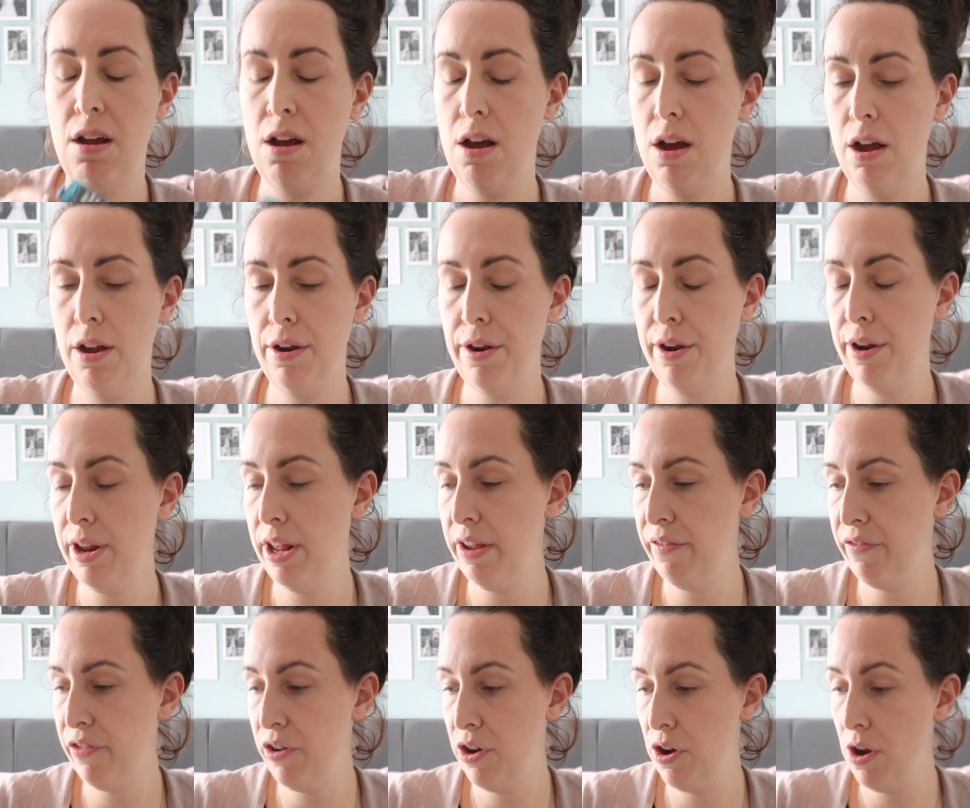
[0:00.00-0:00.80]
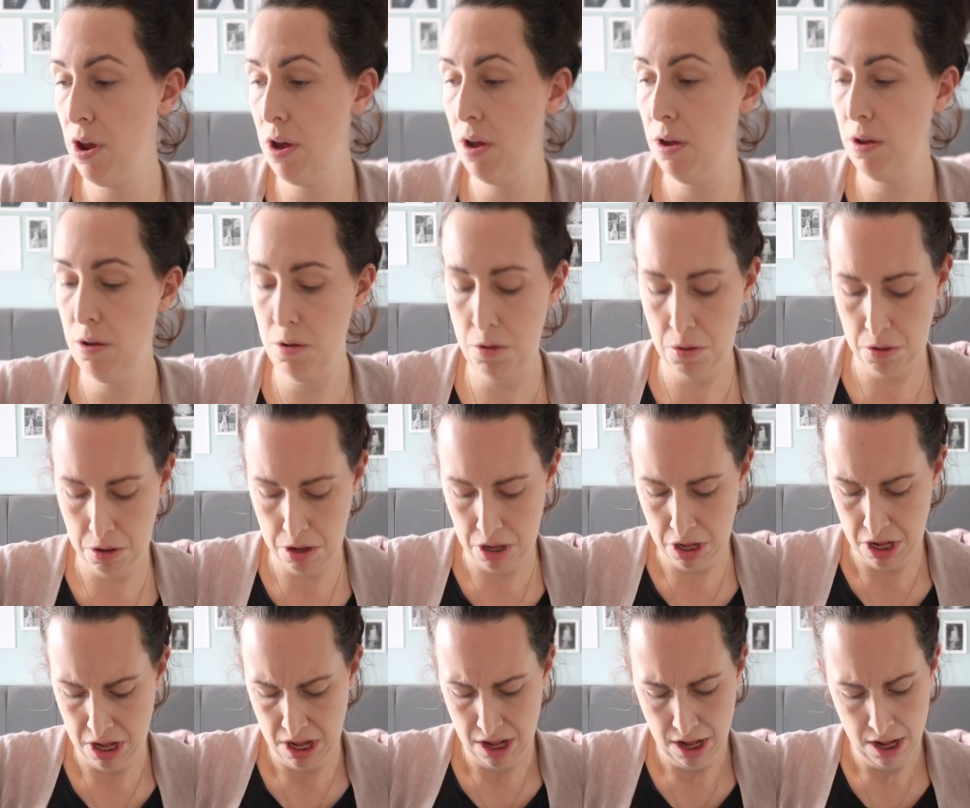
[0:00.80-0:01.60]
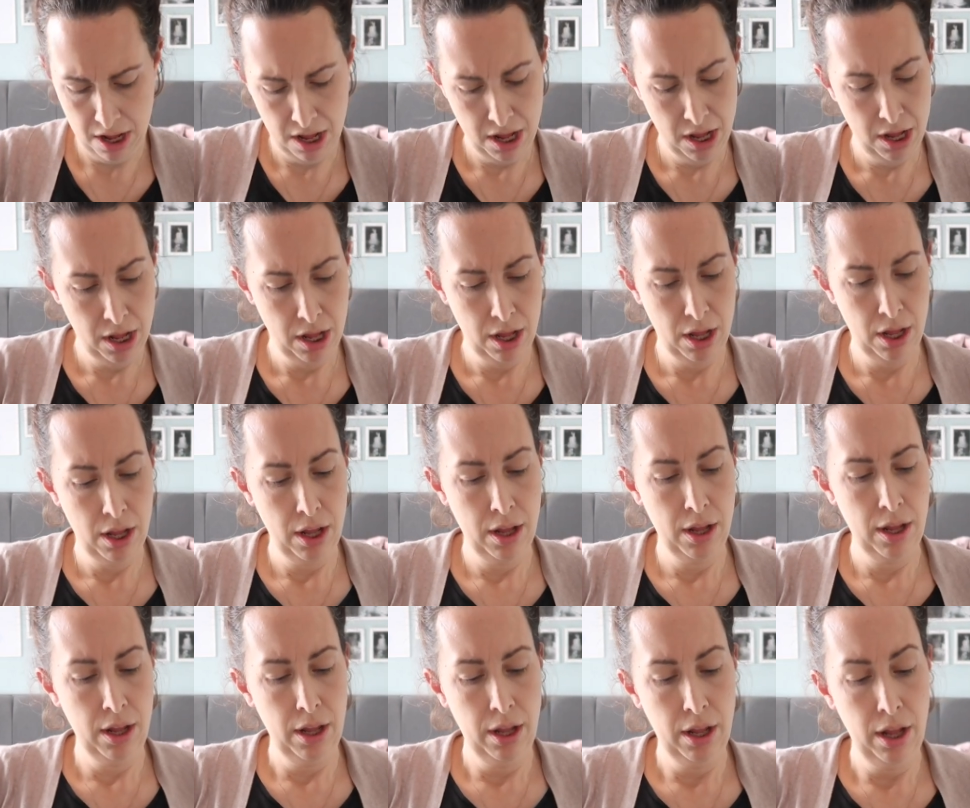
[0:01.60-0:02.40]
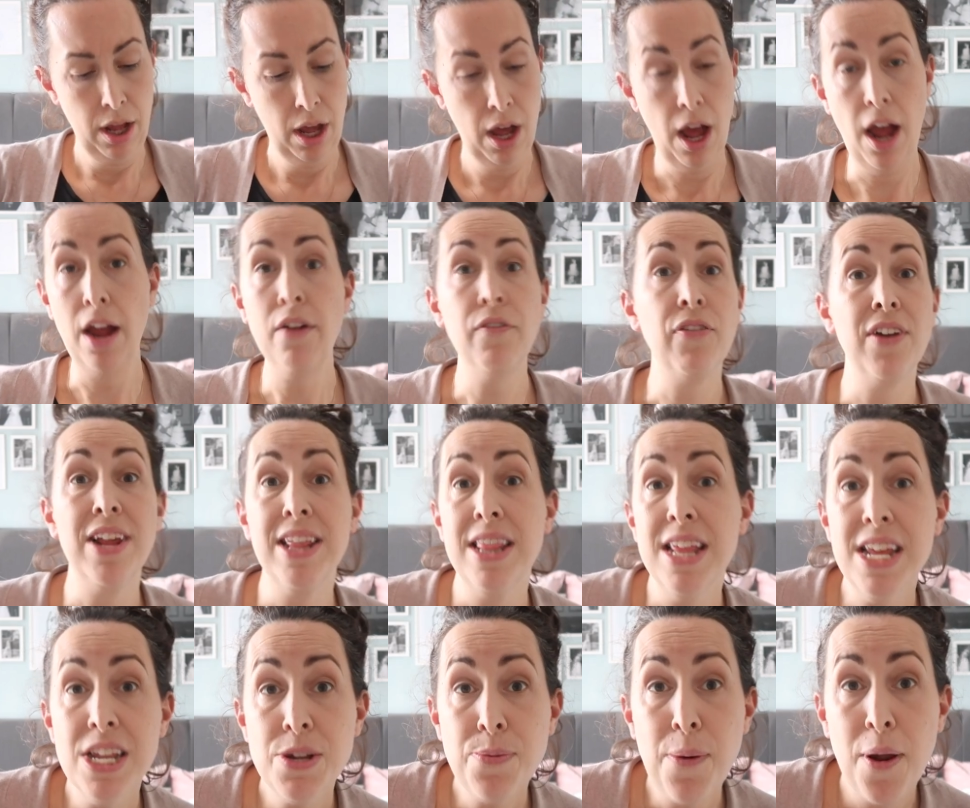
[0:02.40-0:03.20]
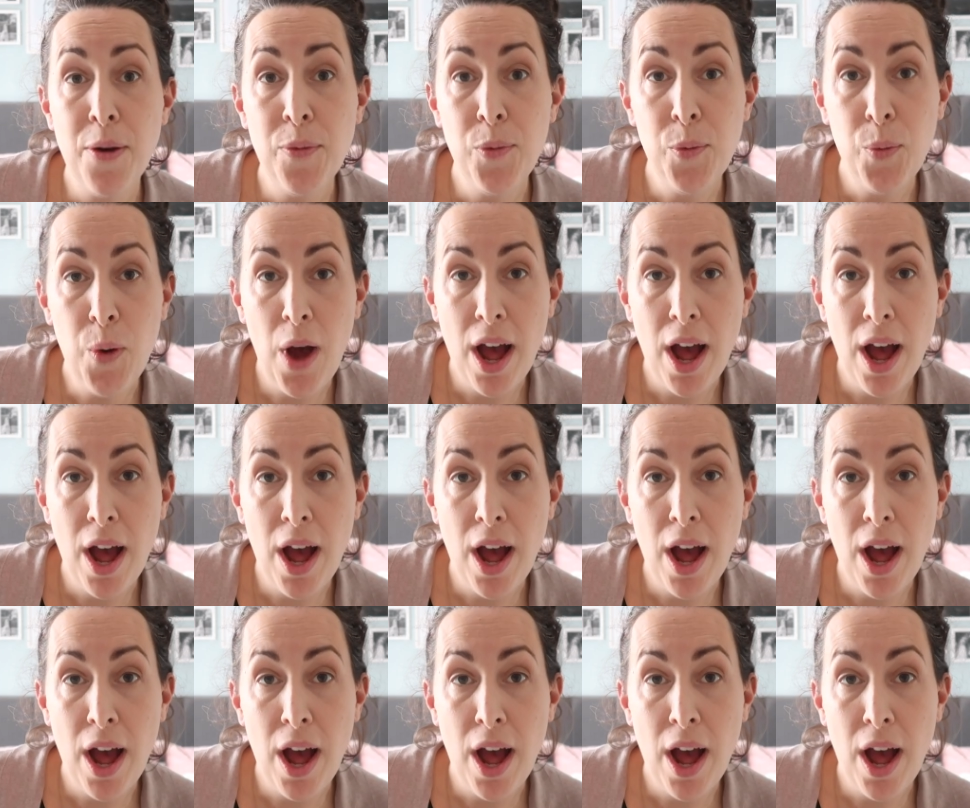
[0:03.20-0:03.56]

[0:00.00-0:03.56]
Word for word: I don't even know. Hopefully this one will